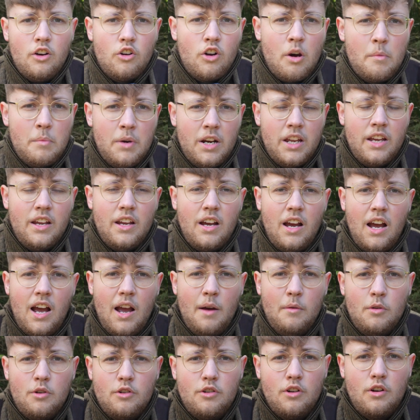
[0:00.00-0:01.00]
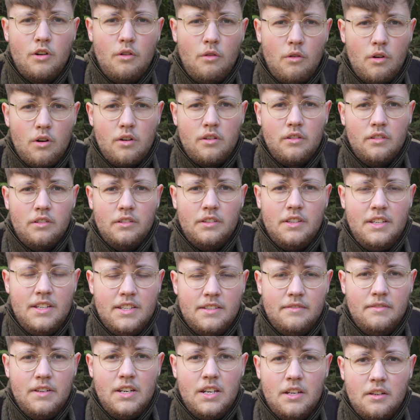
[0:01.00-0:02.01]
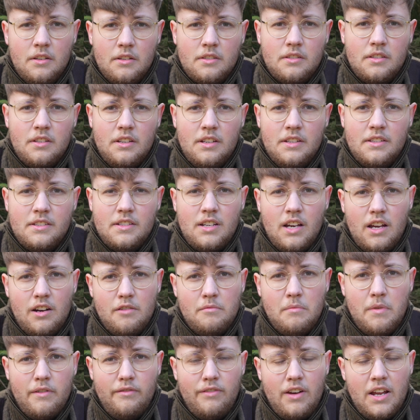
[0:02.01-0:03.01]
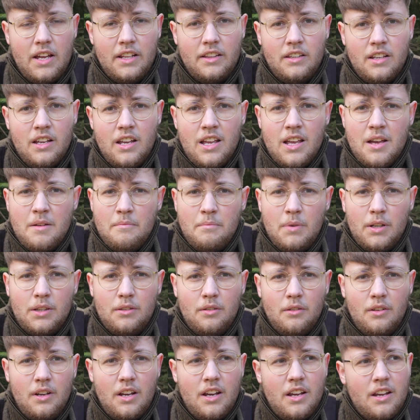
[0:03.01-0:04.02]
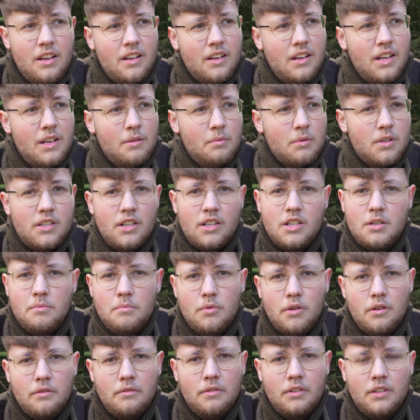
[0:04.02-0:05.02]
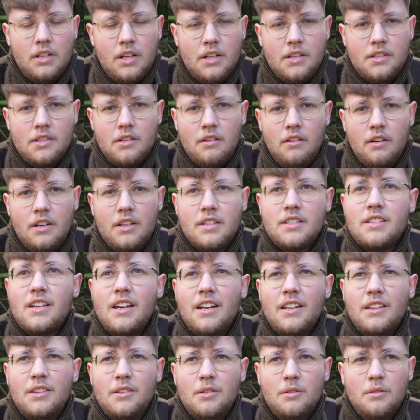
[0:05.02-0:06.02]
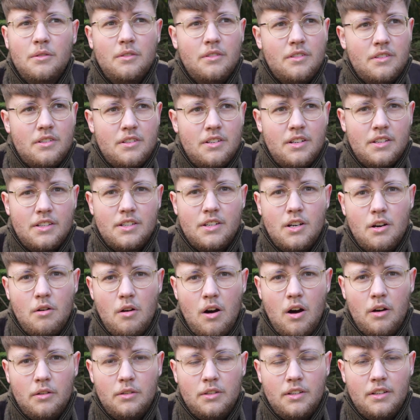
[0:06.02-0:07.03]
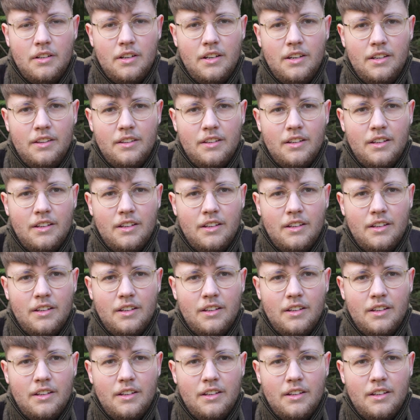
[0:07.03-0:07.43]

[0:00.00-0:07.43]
Normally I would record these videos inside of my flat, but today it was such a beautiful day, so I decided to just go out in